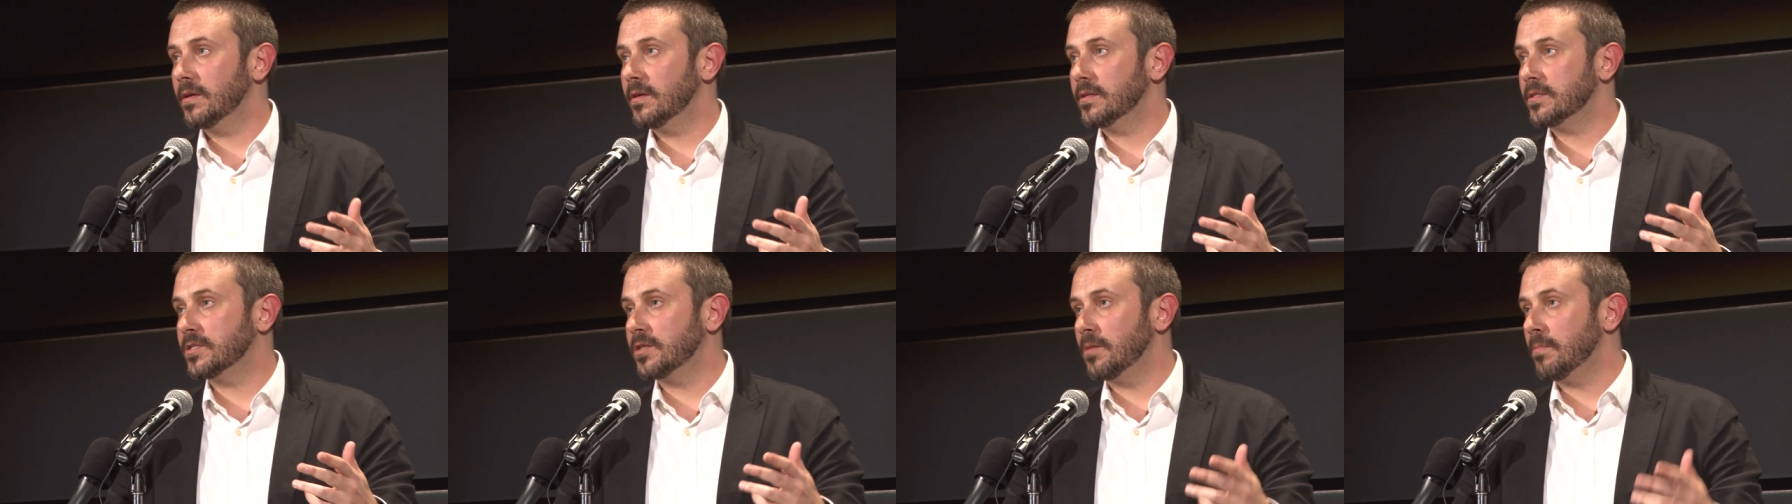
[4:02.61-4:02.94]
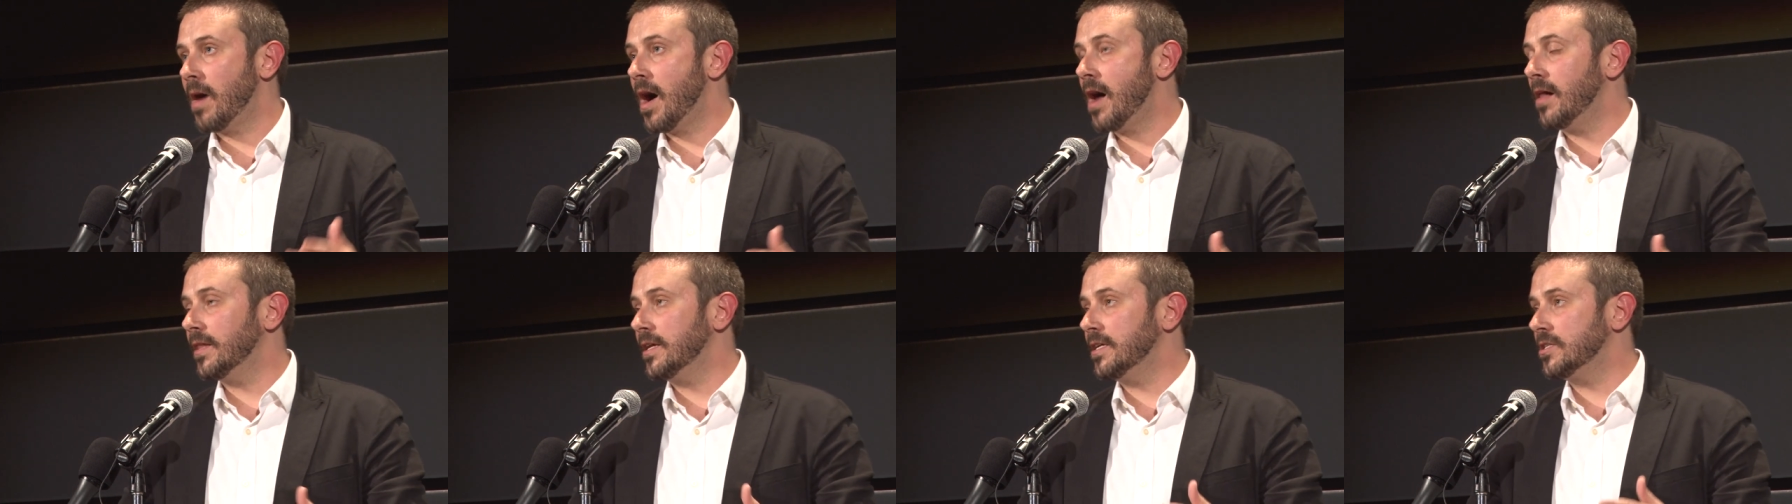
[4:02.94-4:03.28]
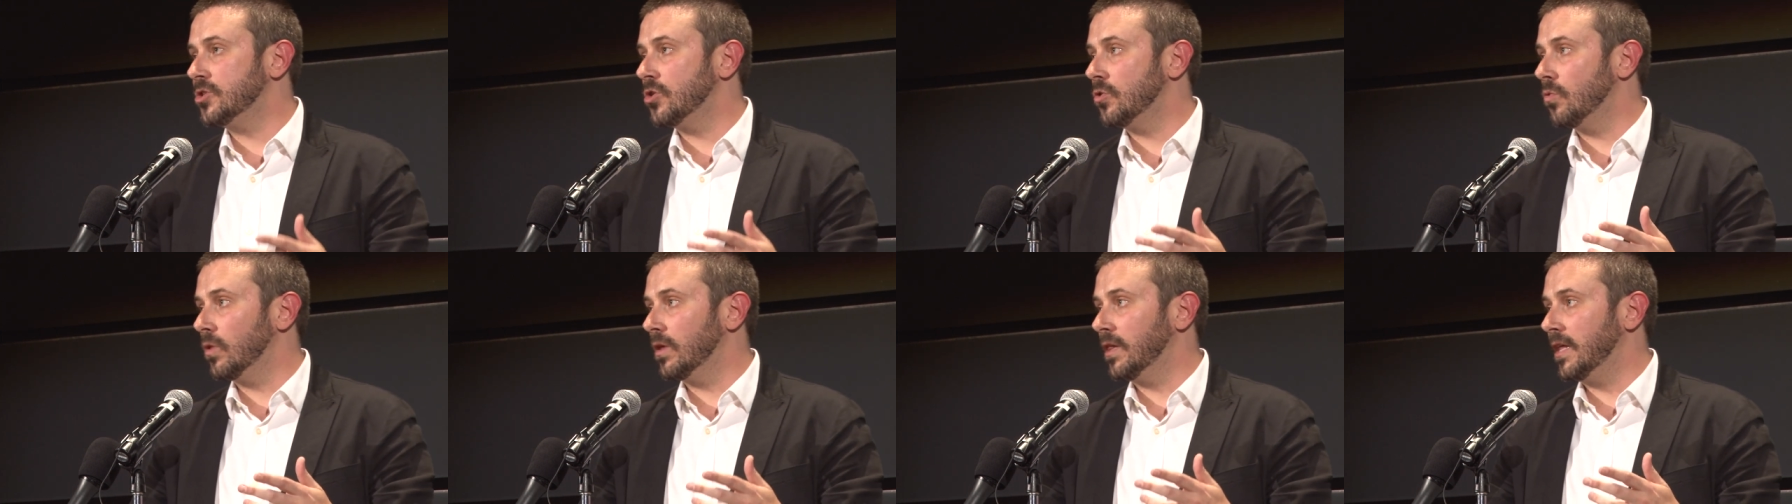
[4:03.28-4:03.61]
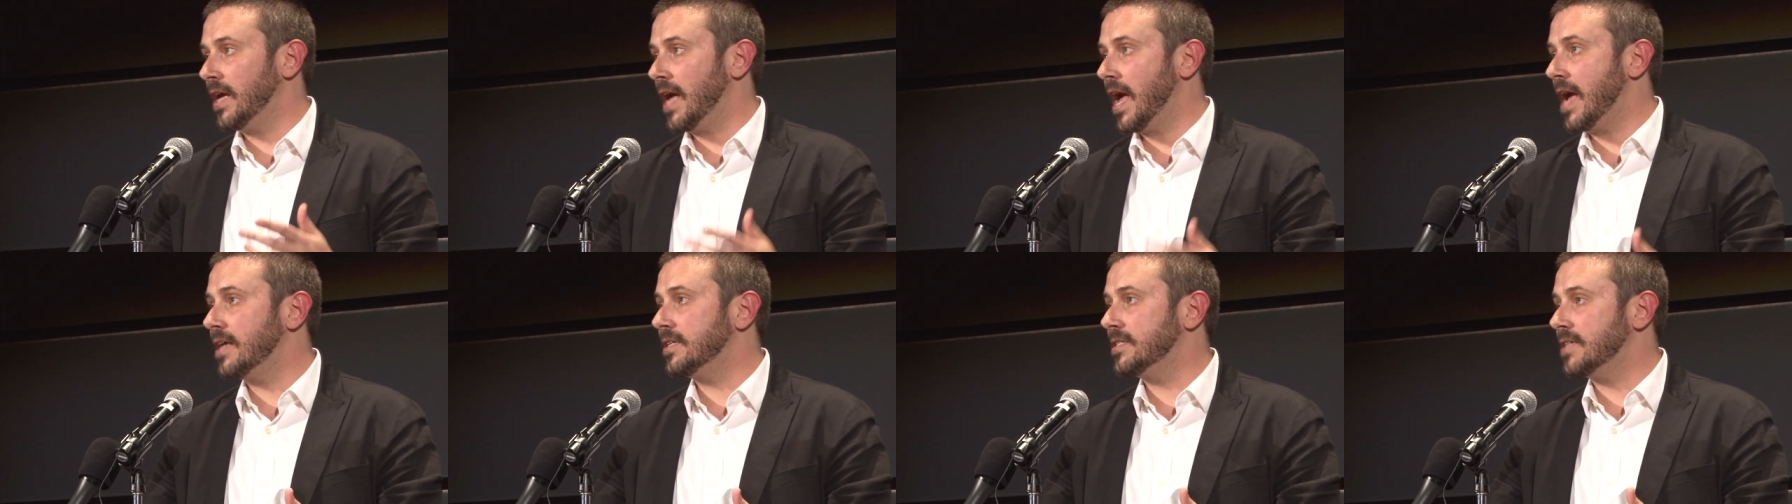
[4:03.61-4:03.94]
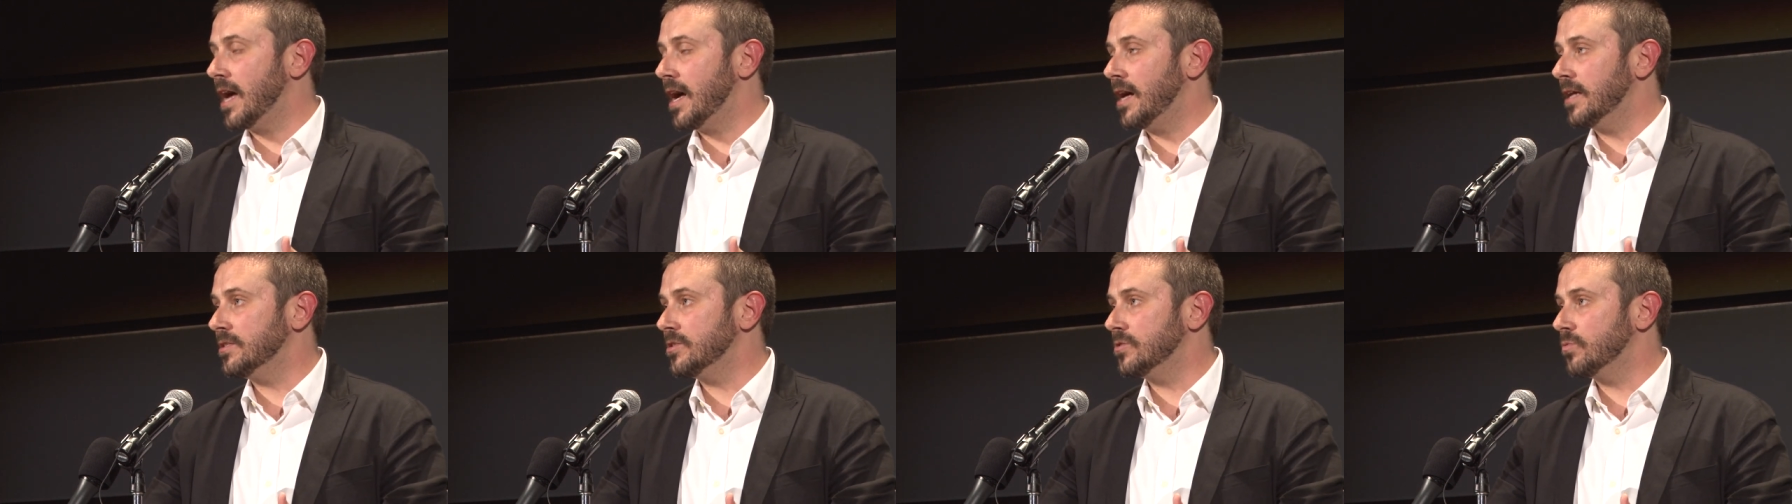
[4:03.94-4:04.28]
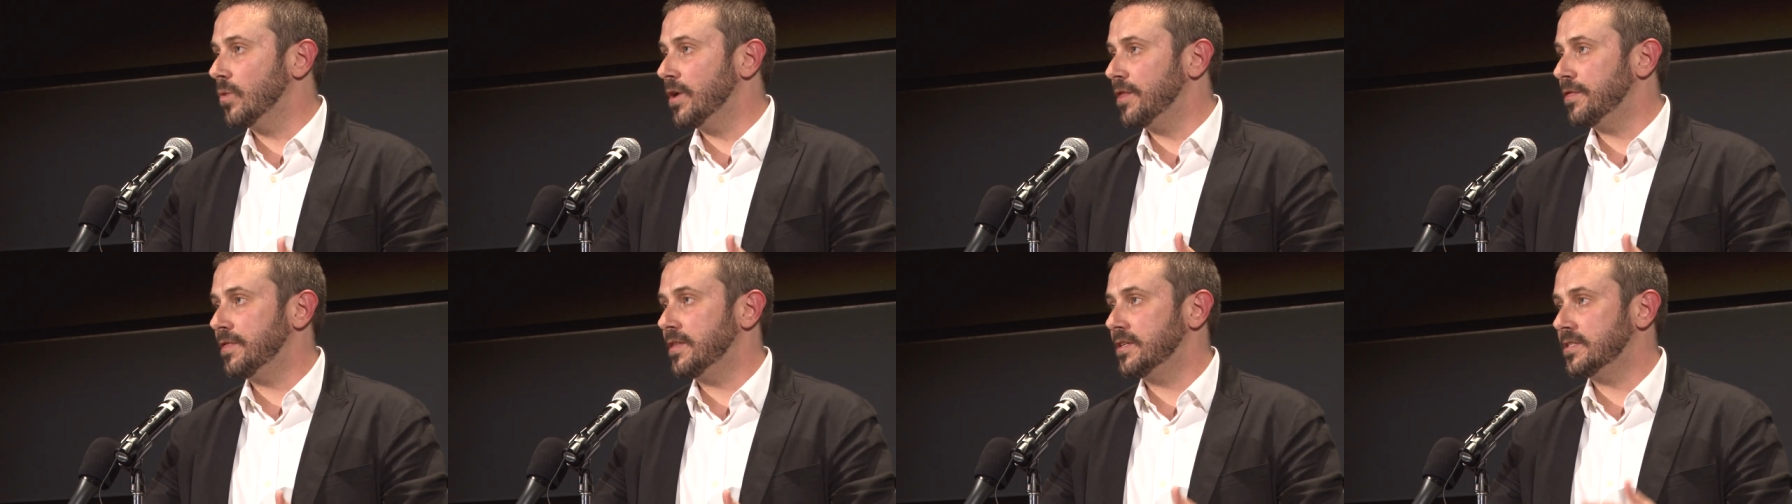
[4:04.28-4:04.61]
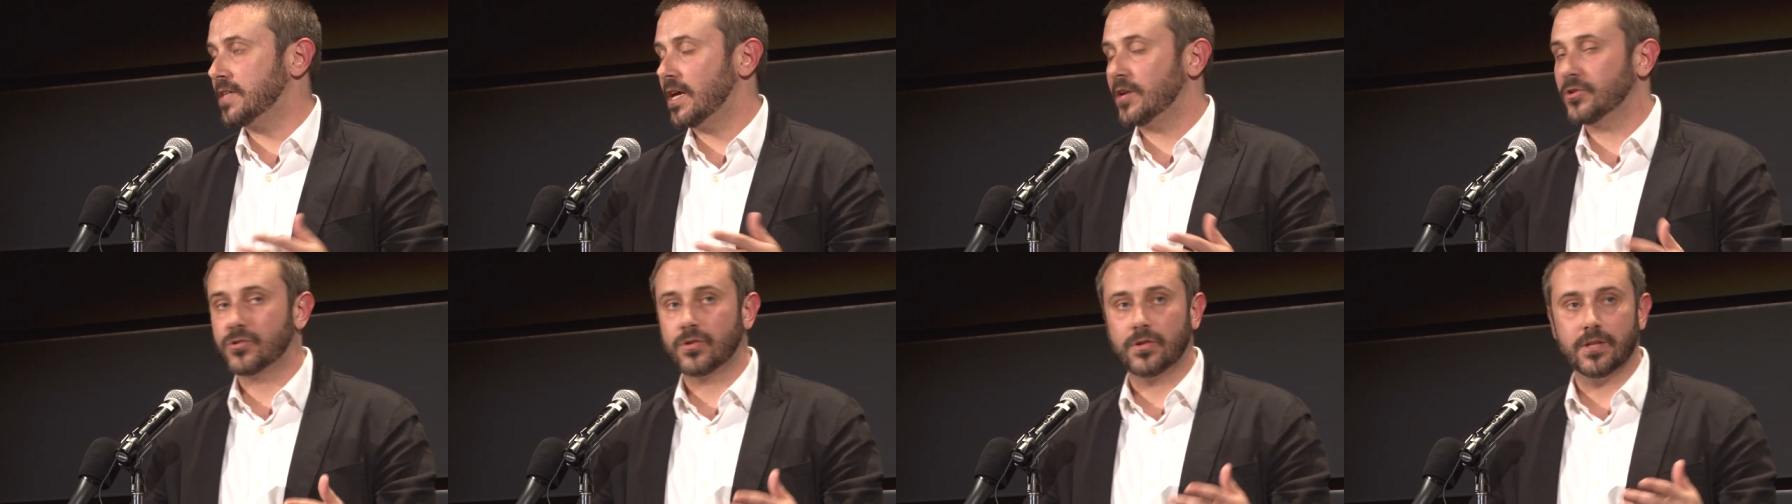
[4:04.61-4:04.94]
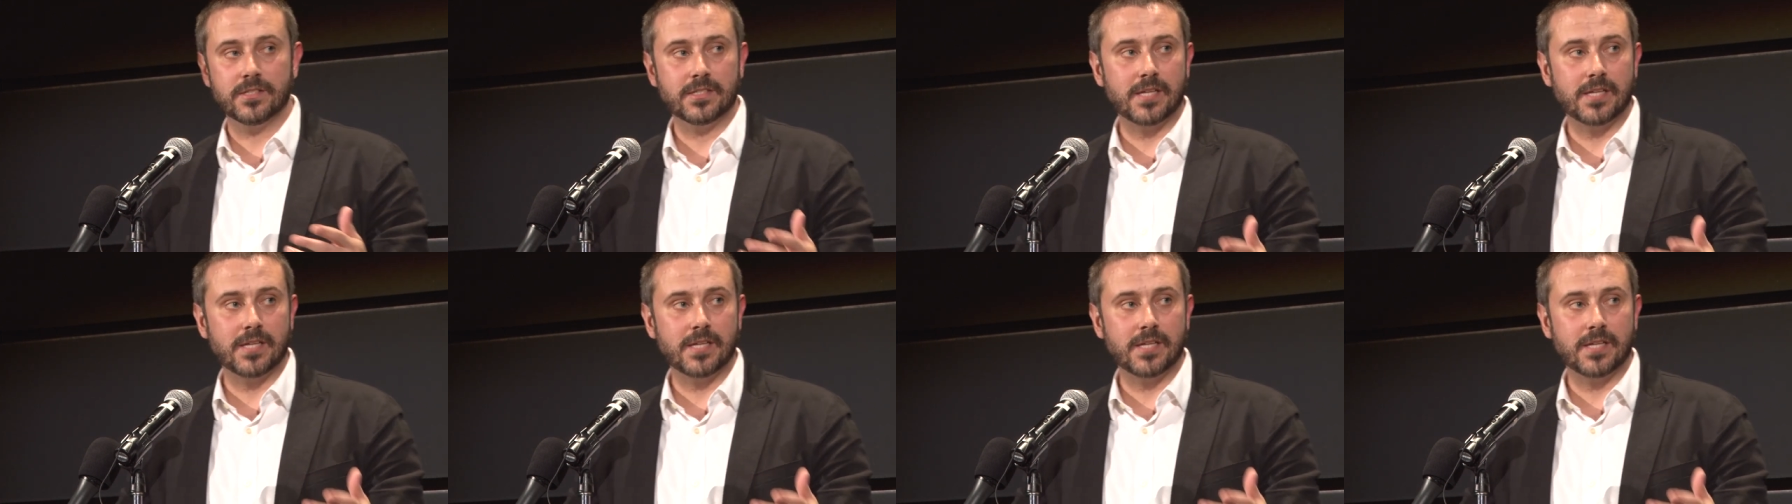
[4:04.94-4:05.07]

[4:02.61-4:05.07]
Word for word: Somalis who were liaisons with the Central